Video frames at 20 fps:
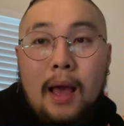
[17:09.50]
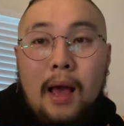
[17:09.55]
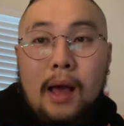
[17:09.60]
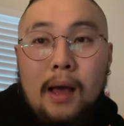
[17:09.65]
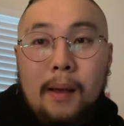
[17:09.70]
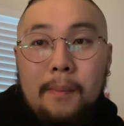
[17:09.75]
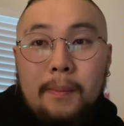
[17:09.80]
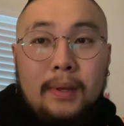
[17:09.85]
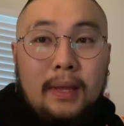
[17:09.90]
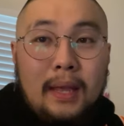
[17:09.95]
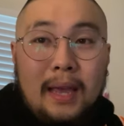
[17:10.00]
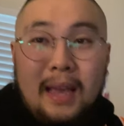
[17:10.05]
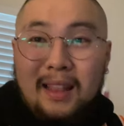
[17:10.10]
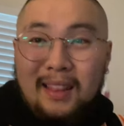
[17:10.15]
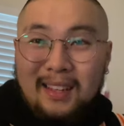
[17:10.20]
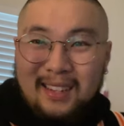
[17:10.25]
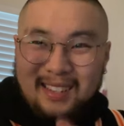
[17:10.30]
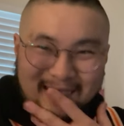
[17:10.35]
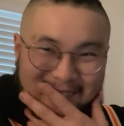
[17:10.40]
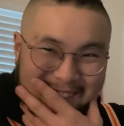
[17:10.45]
Um, but yeah,
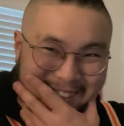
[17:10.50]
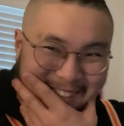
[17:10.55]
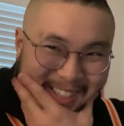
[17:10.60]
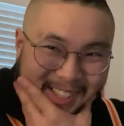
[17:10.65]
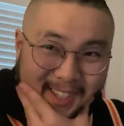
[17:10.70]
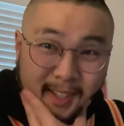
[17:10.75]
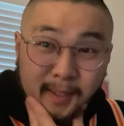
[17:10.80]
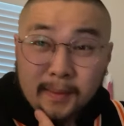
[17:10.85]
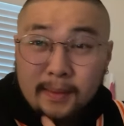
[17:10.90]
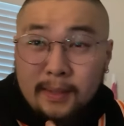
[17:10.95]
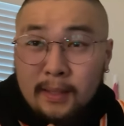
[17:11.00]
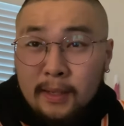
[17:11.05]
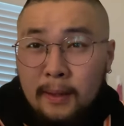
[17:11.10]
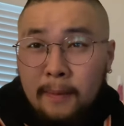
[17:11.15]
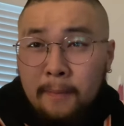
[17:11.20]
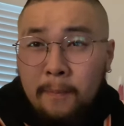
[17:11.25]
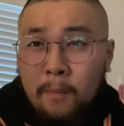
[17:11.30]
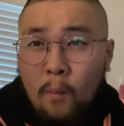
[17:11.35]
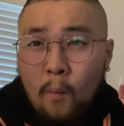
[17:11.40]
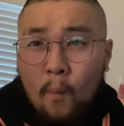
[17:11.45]
look good, you know what I'm
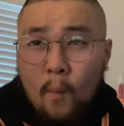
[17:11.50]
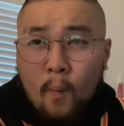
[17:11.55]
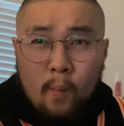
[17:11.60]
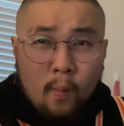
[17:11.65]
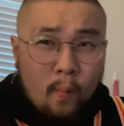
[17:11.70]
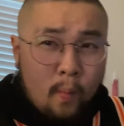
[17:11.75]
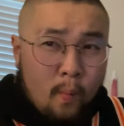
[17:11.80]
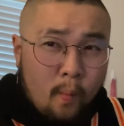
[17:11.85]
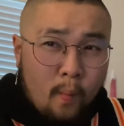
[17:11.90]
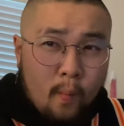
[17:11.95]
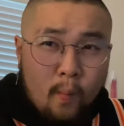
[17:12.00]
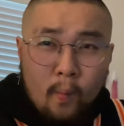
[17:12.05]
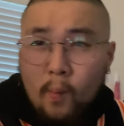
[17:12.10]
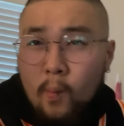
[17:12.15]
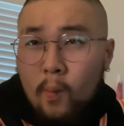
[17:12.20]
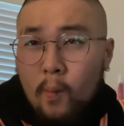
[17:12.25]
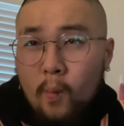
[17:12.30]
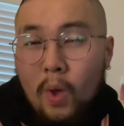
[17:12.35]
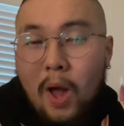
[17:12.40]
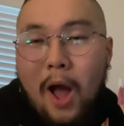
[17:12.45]
saying?
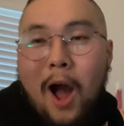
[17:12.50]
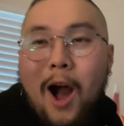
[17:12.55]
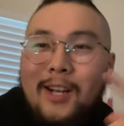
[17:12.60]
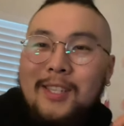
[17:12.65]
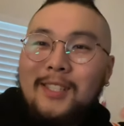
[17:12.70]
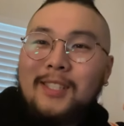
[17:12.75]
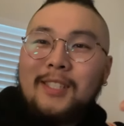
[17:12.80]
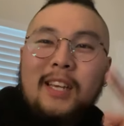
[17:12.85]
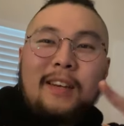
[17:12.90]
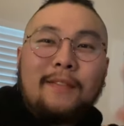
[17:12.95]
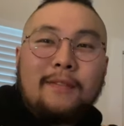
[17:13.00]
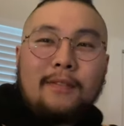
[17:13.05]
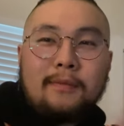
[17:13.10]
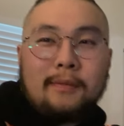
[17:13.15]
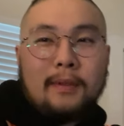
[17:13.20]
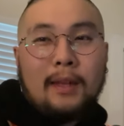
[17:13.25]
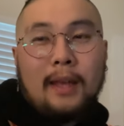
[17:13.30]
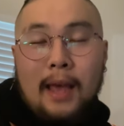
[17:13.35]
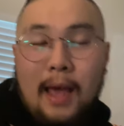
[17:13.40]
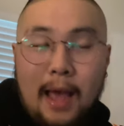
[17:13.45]
Hawks and seven.
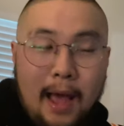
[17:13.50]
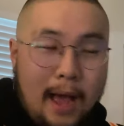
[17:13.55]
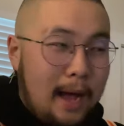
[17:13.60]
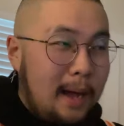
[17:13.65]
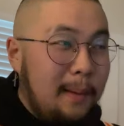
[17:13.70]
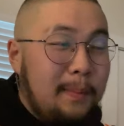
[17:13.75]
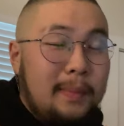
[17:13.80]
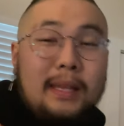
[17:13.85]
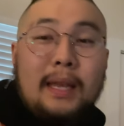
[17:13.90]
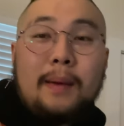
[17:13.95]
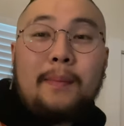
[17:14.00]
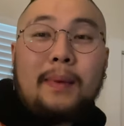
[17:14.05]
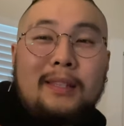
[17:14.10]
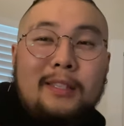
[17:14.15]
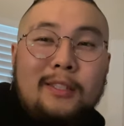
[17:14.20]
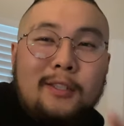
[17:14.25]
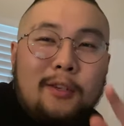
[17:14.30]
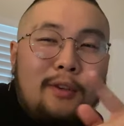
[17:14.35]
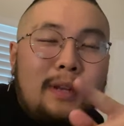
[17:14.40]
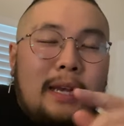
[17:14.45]
Um, but yeah, I'm about to
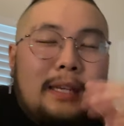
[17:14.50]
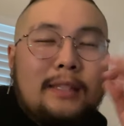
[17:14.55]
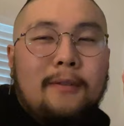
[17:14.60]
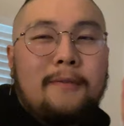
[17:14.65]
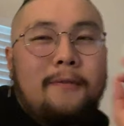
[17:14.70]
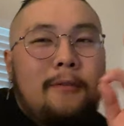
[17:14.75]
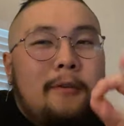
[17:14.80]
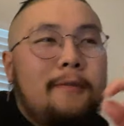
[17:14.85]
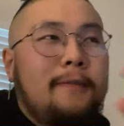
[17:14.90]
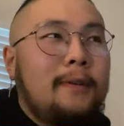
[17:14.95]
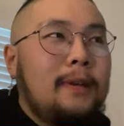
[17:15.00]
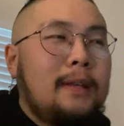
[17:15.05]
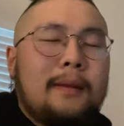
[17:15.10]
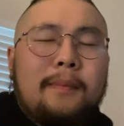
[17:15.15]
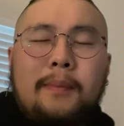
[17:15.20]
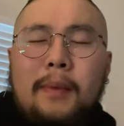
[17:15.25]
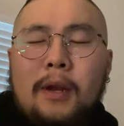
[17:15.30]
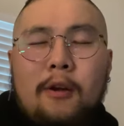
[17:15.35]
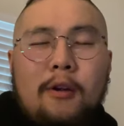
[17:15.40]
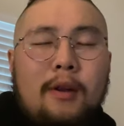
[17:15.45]
show you guys the full fit in the
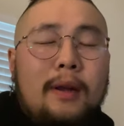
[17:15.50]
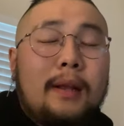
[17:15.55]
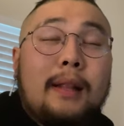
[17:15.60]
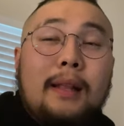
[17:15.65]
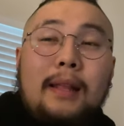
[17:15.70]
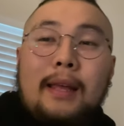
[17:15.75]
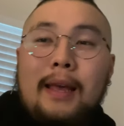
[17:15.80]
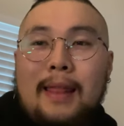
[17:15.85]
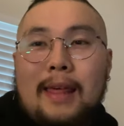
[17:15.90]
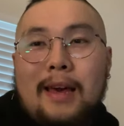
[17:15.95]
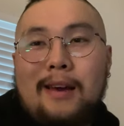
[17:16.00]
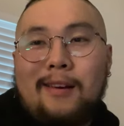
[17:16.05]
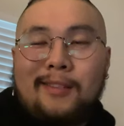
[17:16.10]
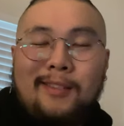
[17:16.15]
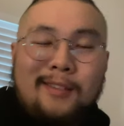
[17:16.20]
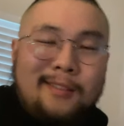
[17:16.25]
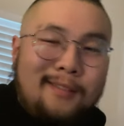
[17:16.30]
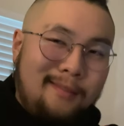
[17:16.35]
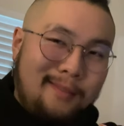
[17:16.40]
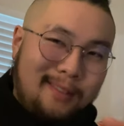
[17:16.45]
mirror and then head out.
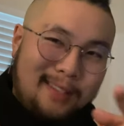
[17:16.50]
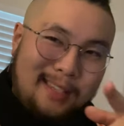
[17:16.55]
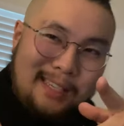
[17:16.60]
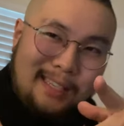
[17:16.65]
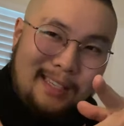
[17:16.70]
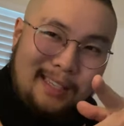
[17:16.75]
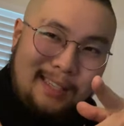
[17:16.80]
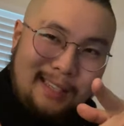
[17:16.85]
So yeah.